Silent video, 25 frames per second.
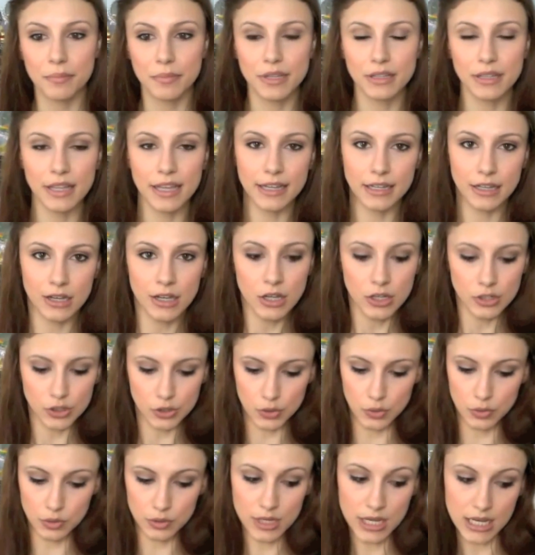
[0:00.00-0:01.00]
Be like,
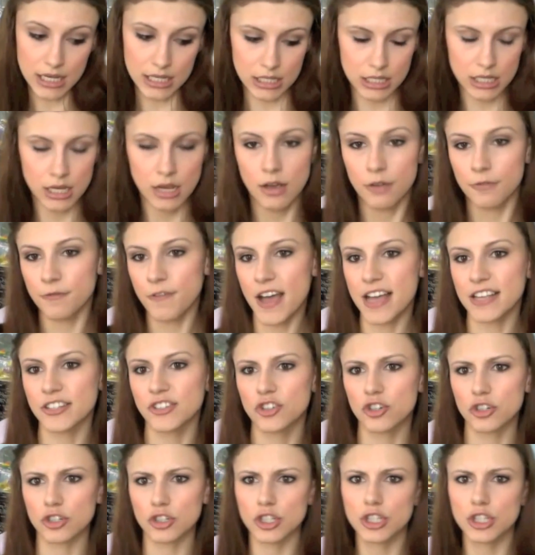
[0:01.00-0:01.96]
do this faster,